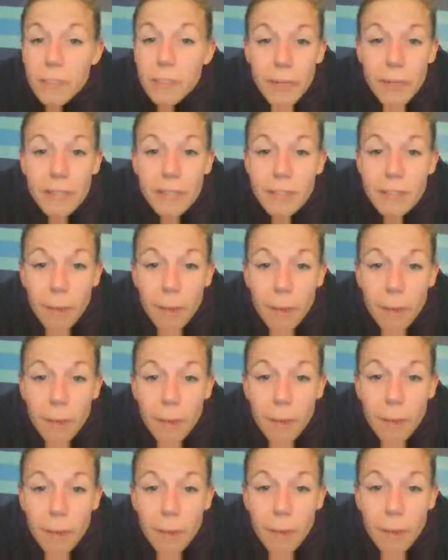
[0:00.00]

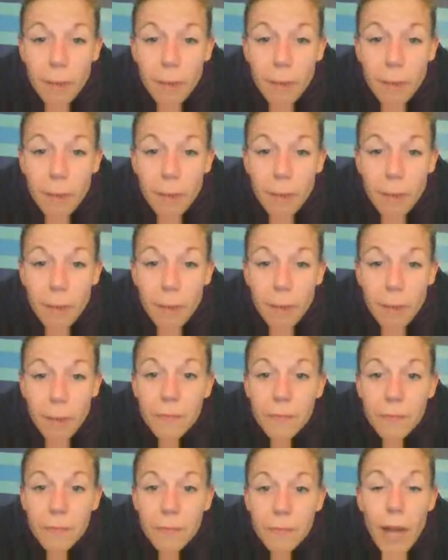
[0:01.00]
Everybody wants a piece of the
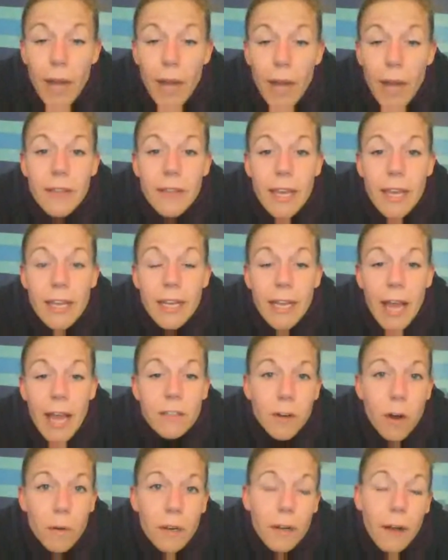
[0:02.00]
pie. They want to have
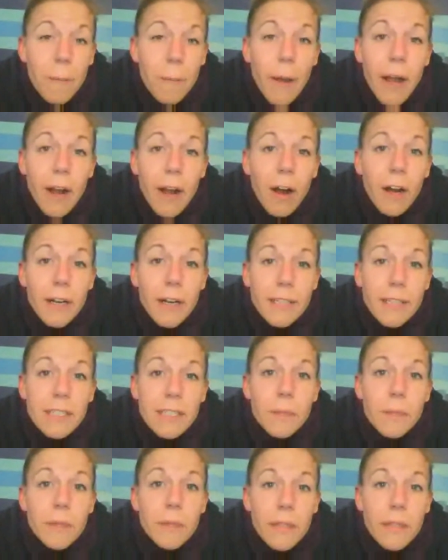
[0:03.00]
their own. I
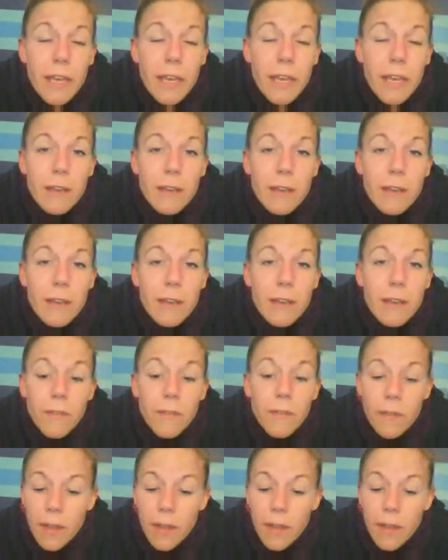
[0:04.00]
honestly believe
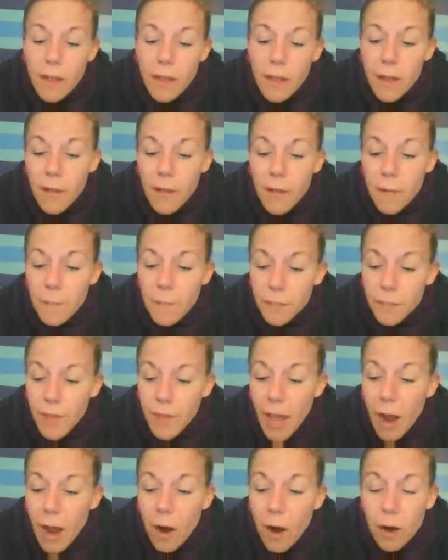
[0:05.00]

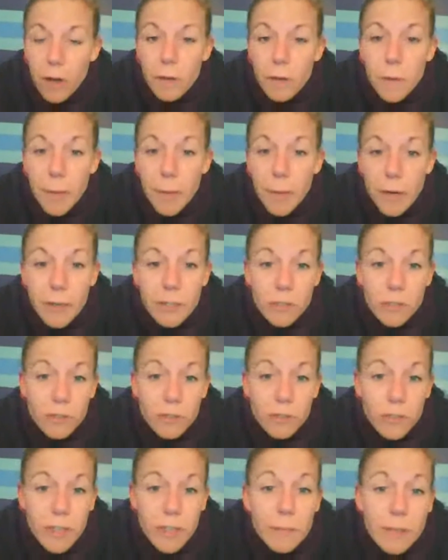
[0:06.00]
that our American
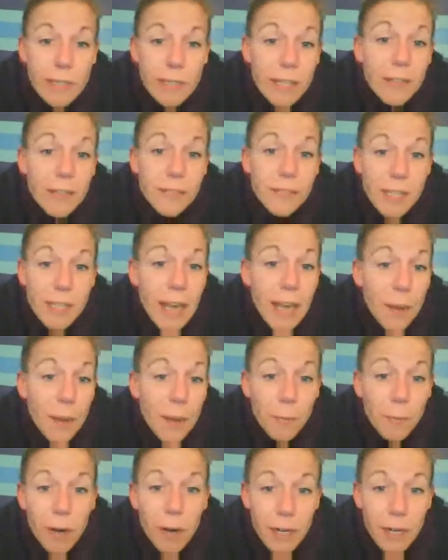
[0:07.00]
dream lives in
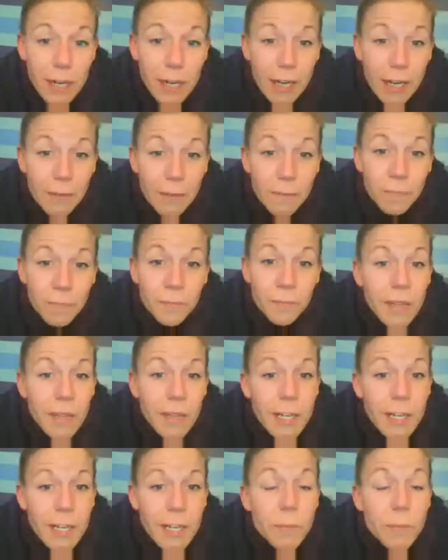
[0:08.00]
network marketing.
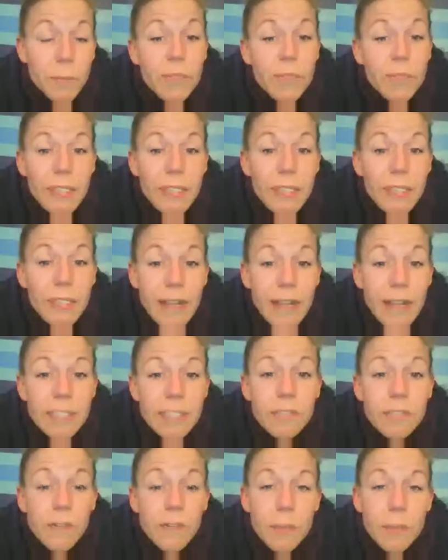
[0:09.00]
It is predicted that at
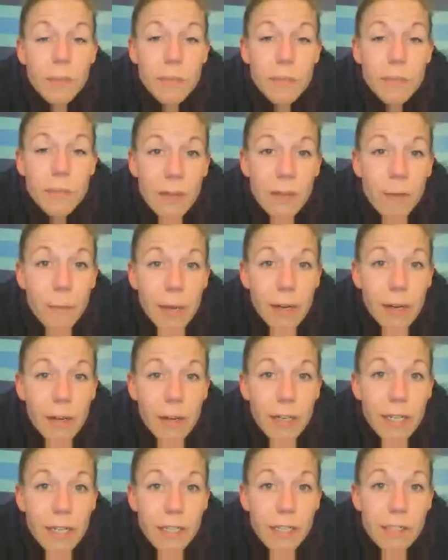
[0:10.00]
least 50% of
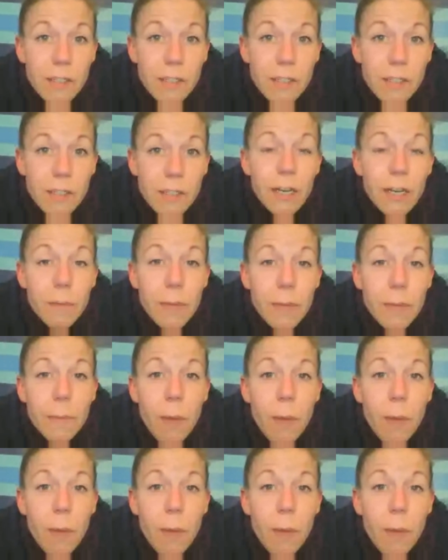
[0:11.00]
Americans are going to be